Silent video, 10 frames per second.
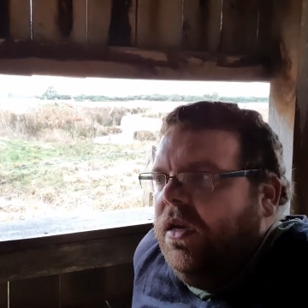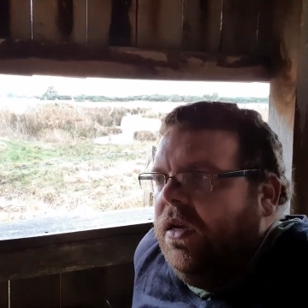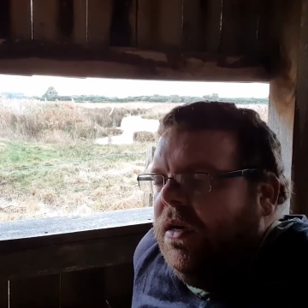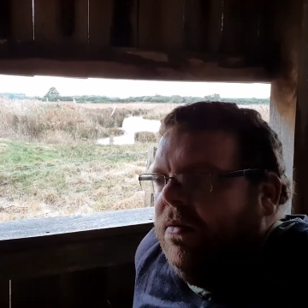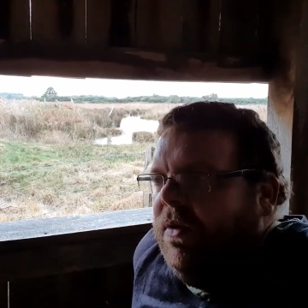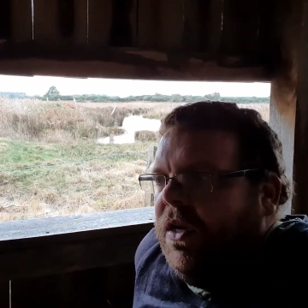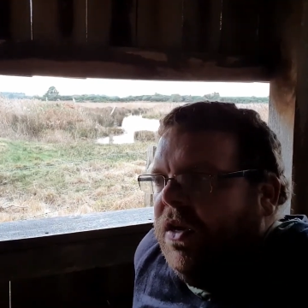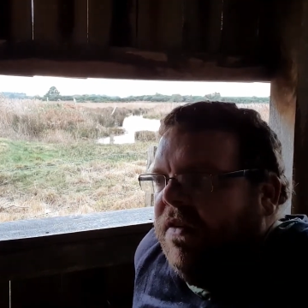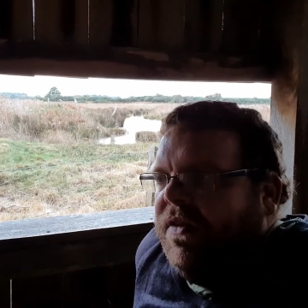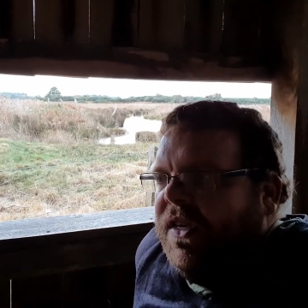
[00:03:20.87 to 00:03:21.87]
you know, we could
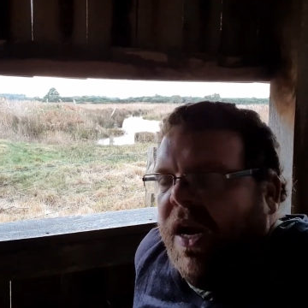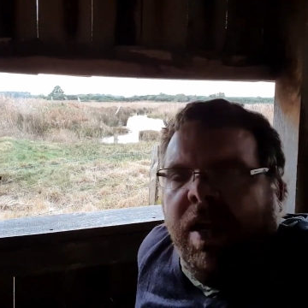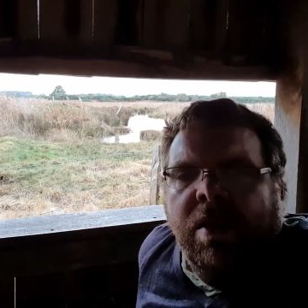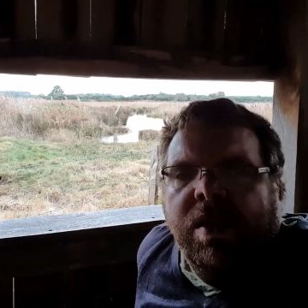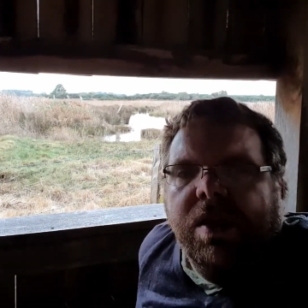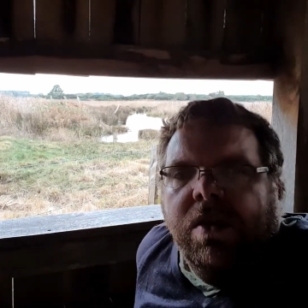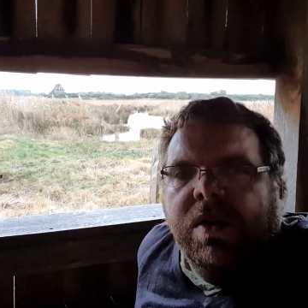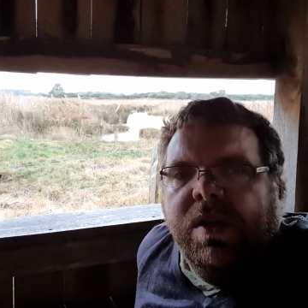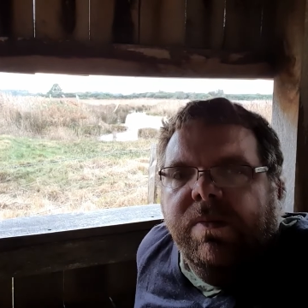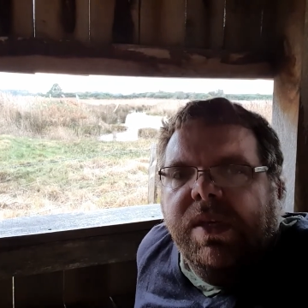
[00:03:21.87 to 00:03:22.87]
have silent
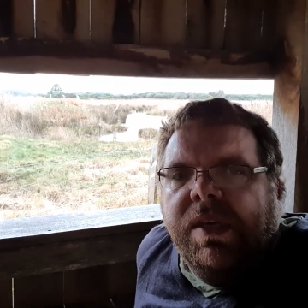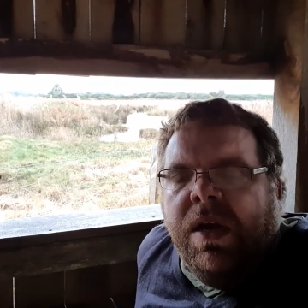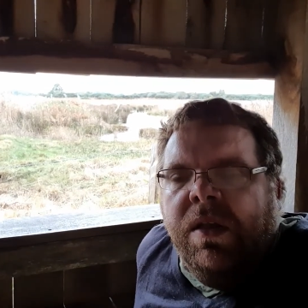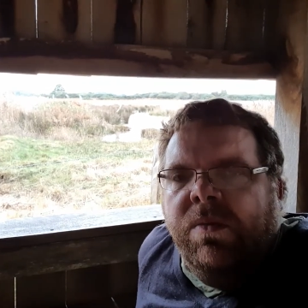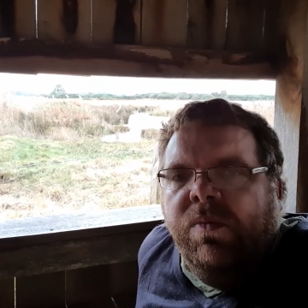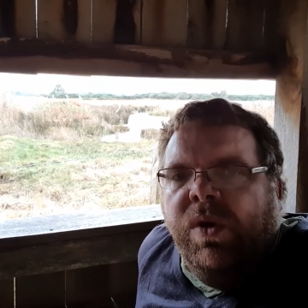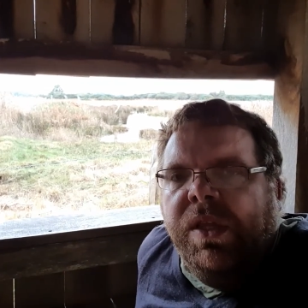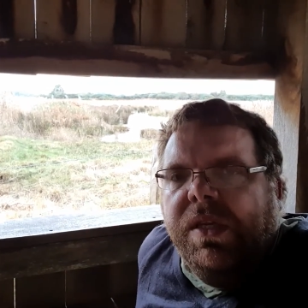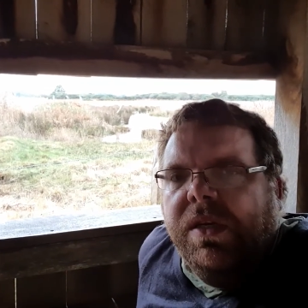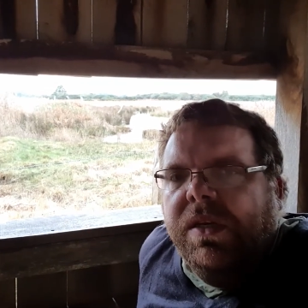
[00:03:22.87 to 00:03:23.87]
autumns, silent
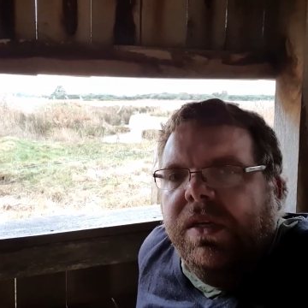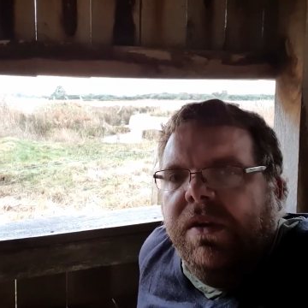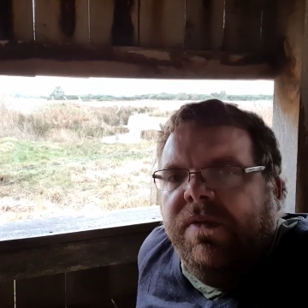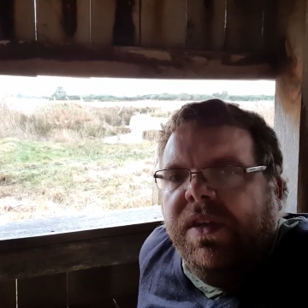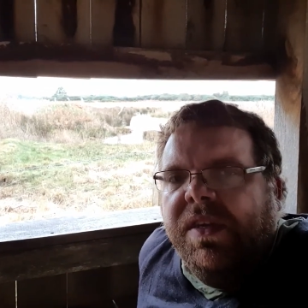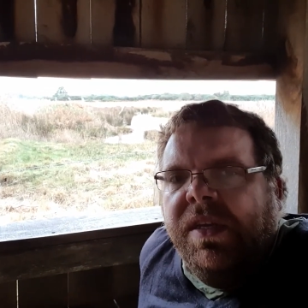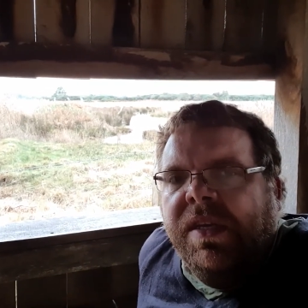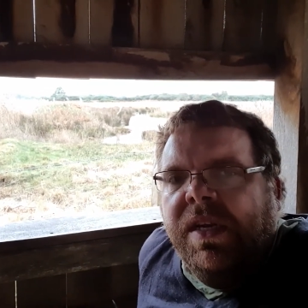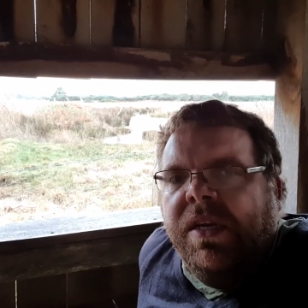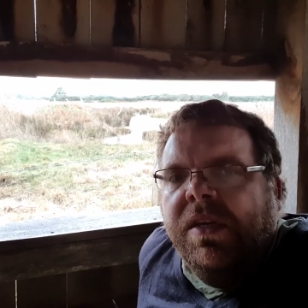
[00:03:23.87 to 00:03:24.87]
winters if this
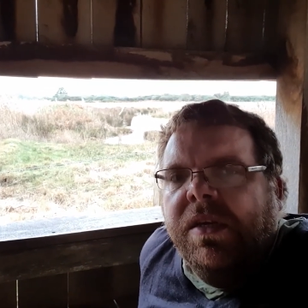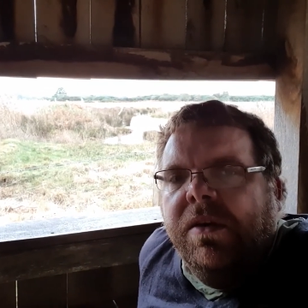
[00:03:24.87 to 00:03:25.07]
disease